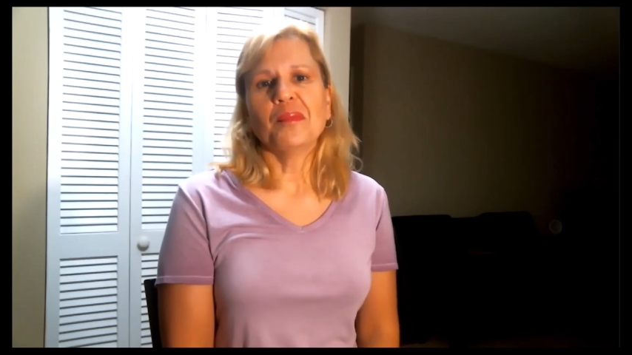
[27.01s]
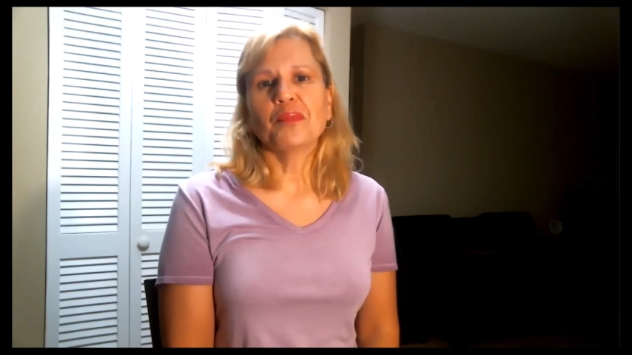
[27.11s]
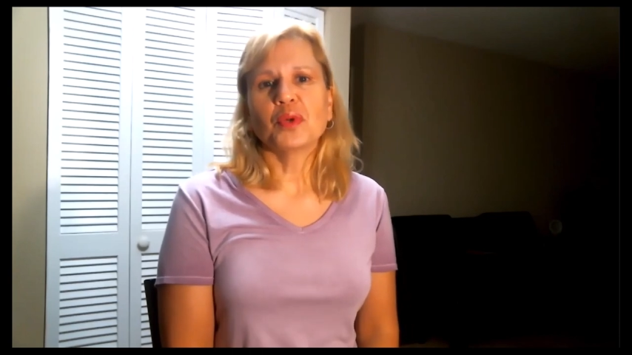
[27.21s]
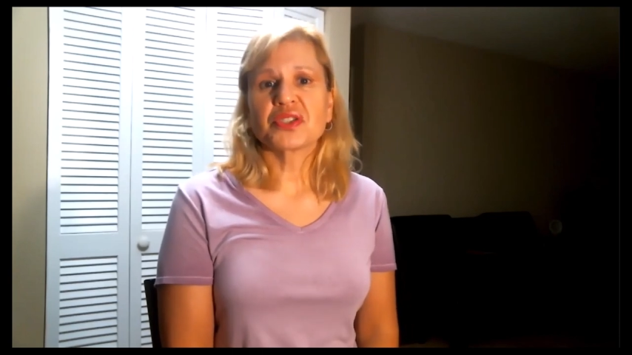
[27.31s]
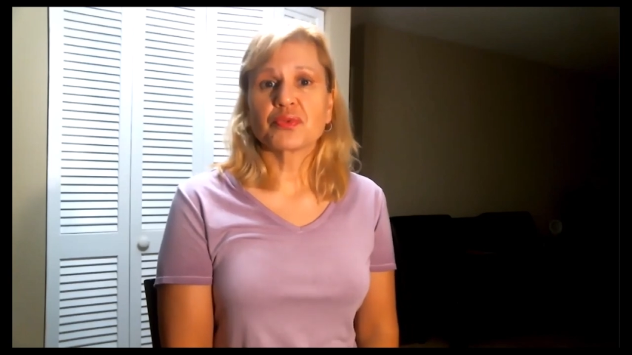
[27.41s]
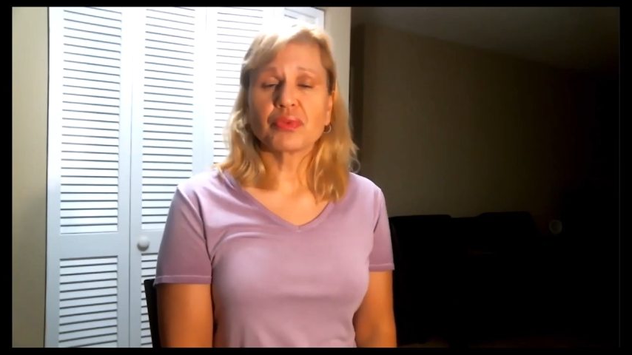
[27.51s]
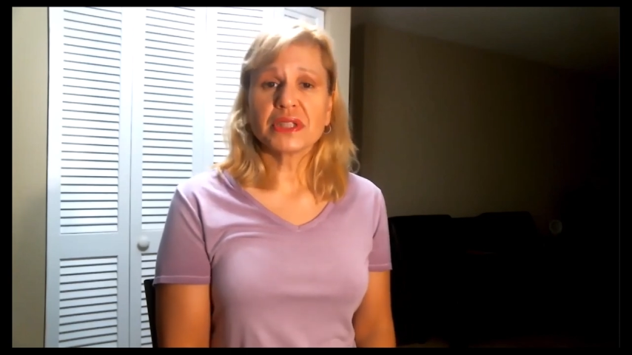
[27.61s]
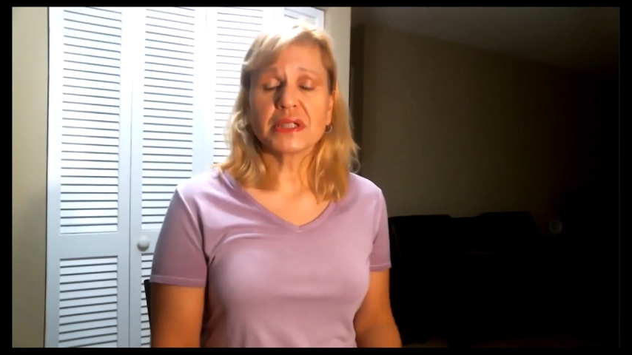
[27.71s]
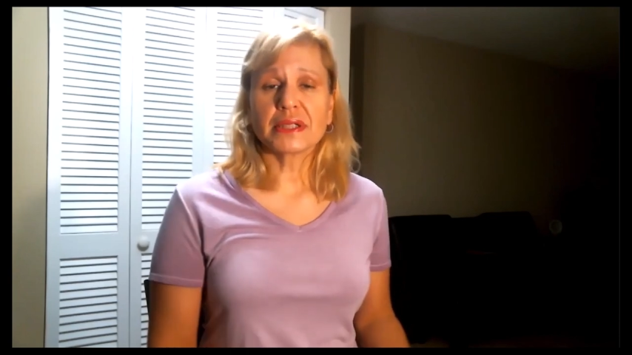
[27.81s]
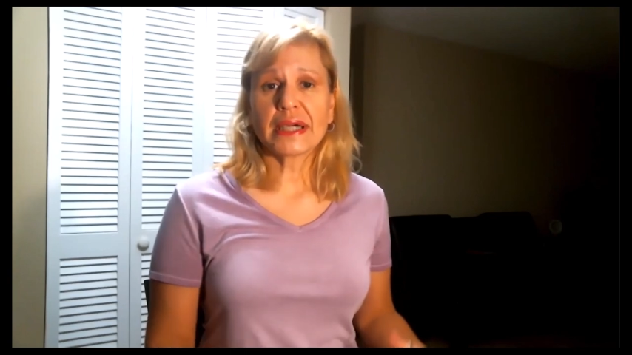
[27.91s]
what's
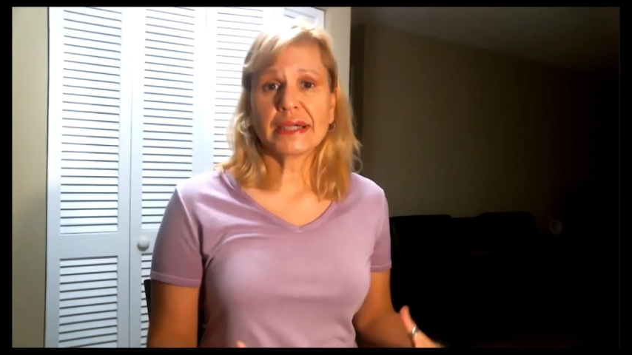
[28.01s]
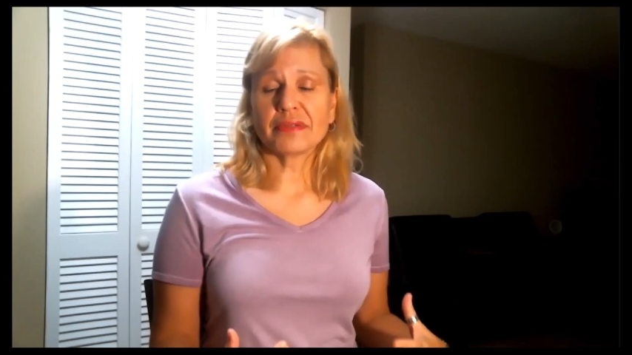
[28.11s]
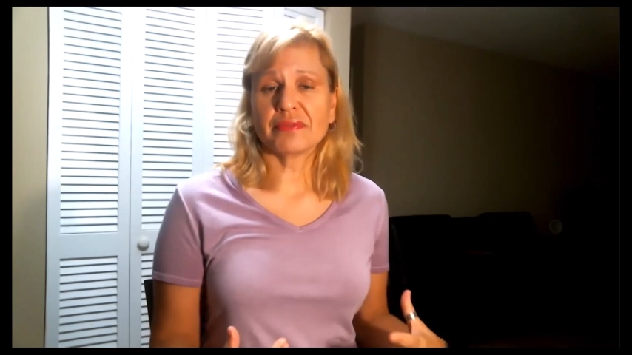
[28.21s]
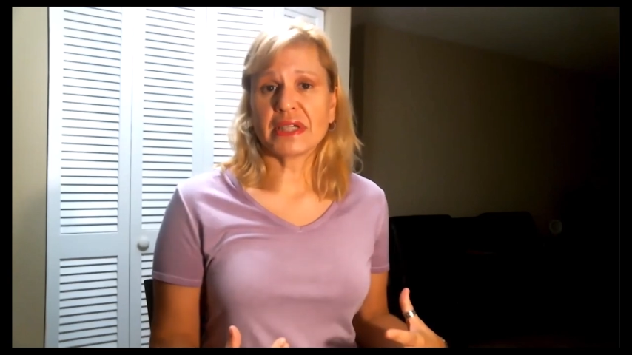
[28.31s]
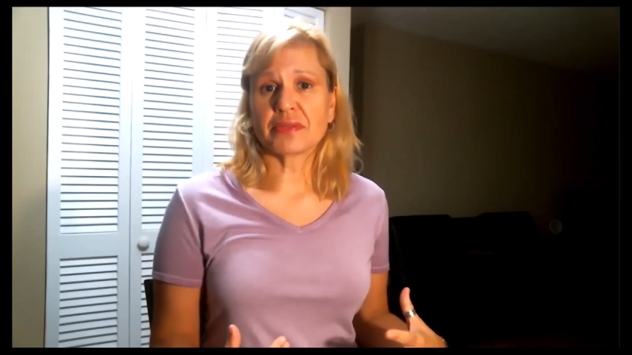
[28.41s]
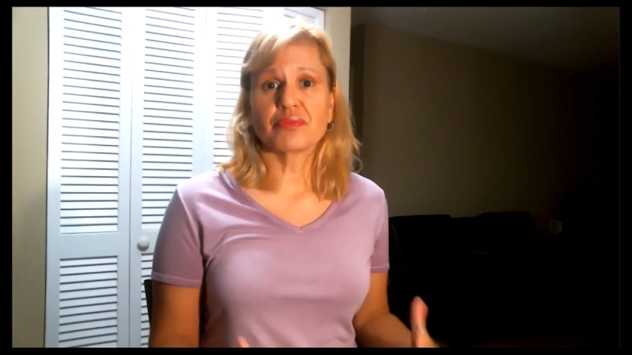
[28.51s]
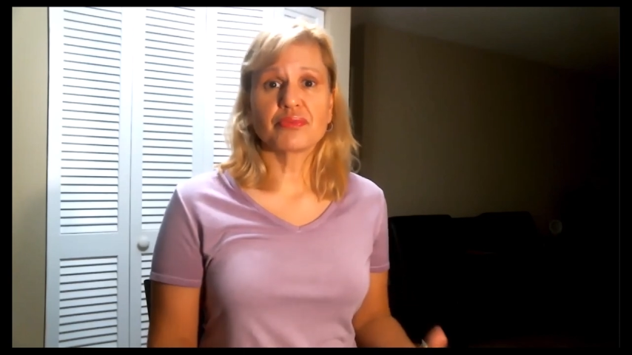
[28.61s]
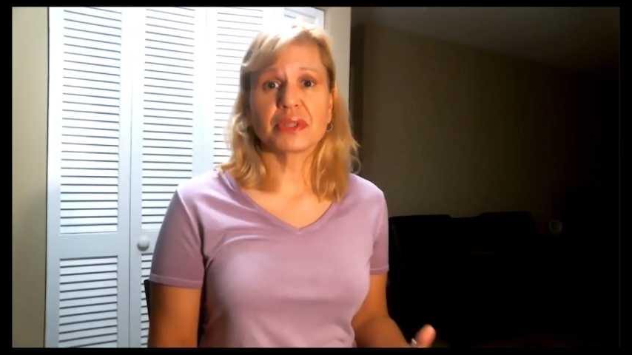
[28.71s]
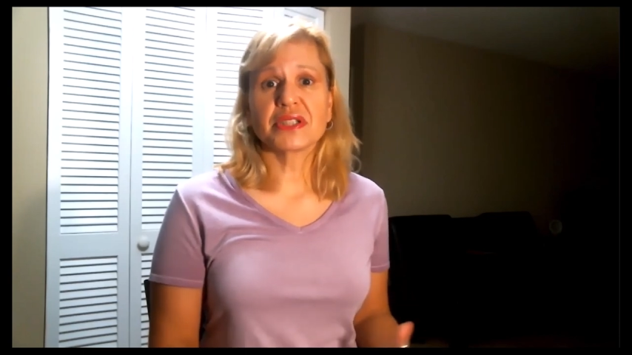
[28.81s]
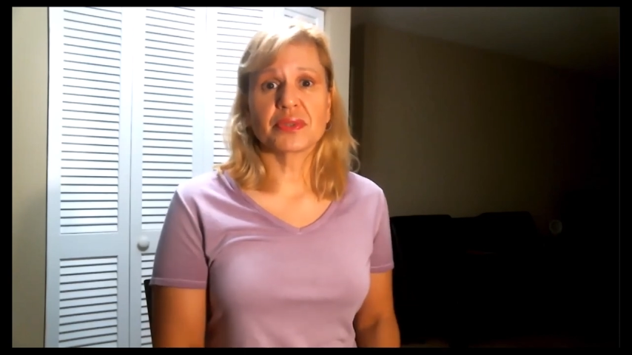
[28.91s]
really kind of like really